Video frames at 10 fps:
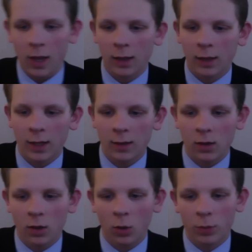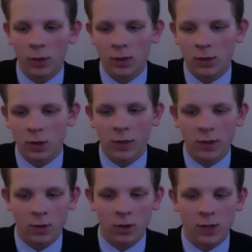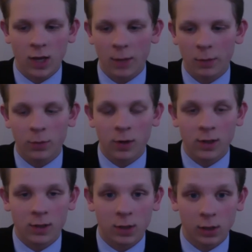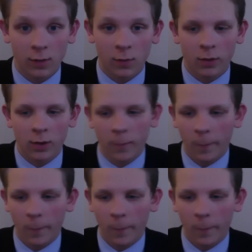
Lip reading: and letting the culprit serve his or her time in prison to live with it.